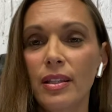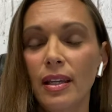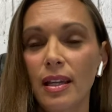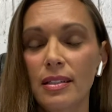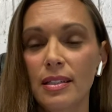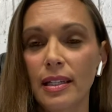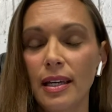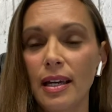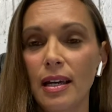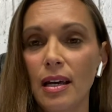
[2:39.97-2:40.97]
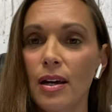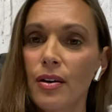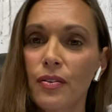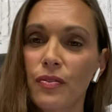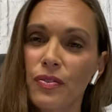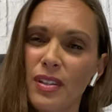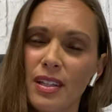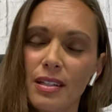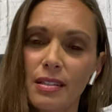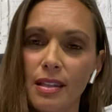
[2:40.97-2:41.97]
the idea of
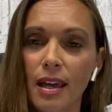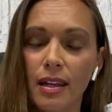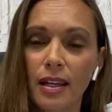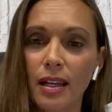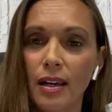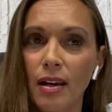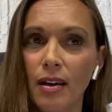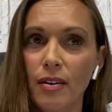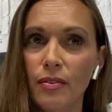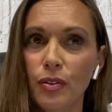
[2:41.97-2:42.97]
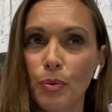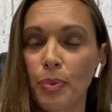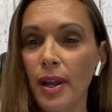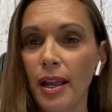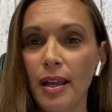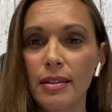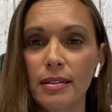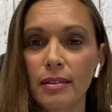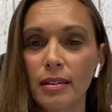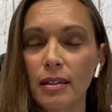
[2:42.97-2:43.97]
the aesthetic of your
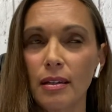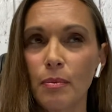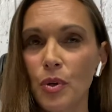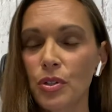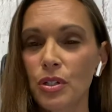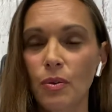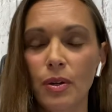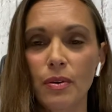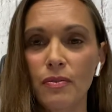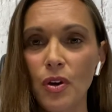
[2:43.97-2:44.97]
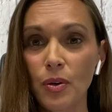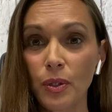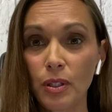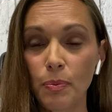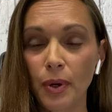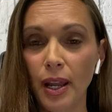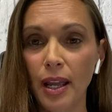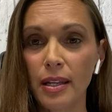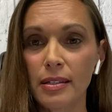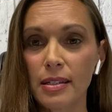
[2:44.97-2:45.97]
brand and the emotion you want to evoke with your
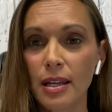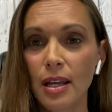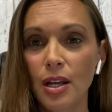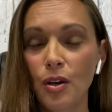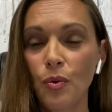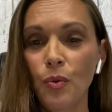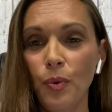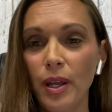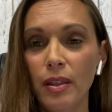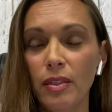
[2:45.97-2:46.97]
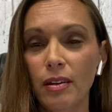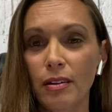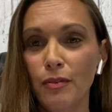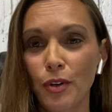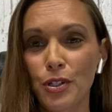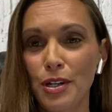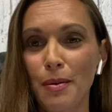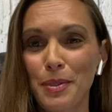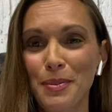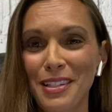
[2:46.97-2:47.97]
brand with conversion
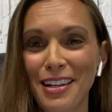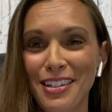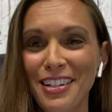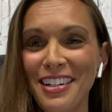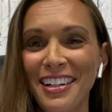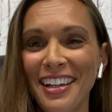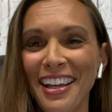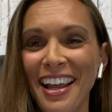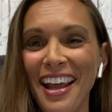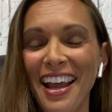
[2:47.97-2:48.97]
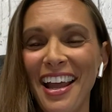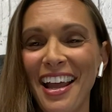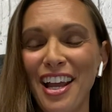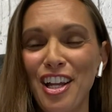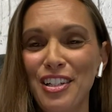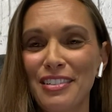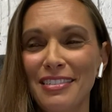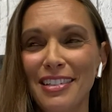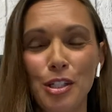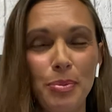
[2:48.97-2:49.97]
optimization, and
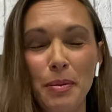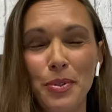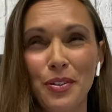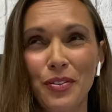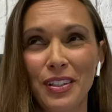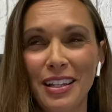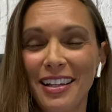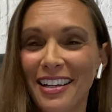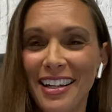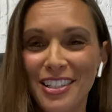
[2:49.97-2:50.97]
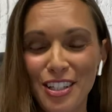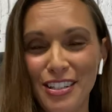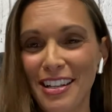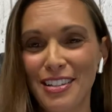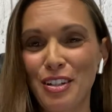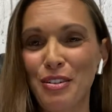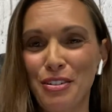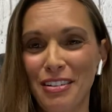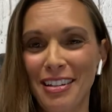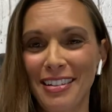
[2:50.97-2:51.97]
it'll be a beautiful thing. It just doesn't
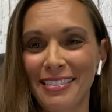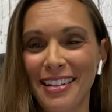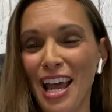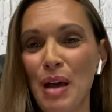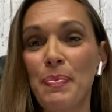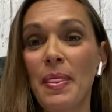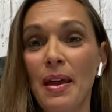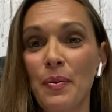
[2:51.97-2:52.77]
usually happen that